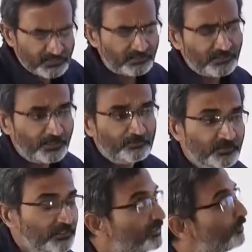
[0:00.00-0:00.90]
a certain kind of
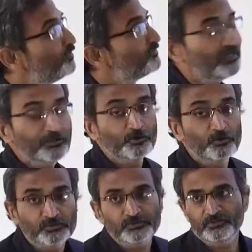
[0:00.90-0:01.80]
leader who is very
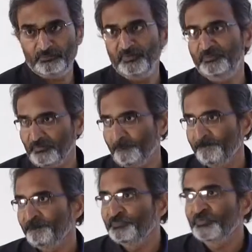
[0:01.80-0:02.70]
close to the people,
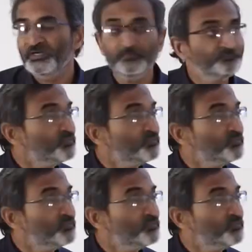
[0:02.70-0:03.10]
right?